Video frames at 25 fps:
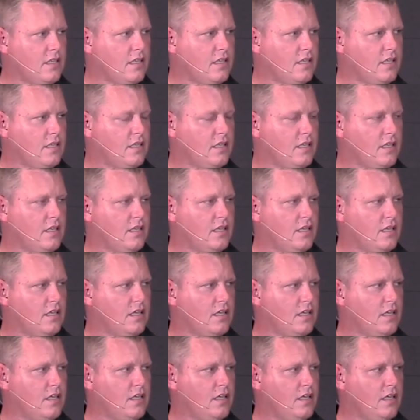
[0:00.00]

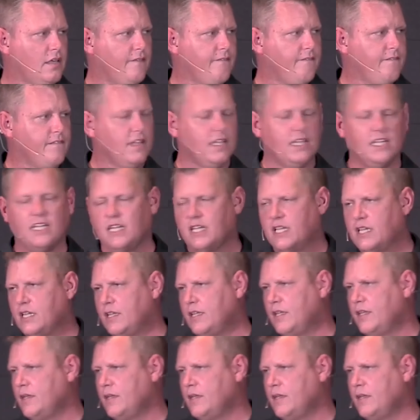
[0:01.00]
(silence)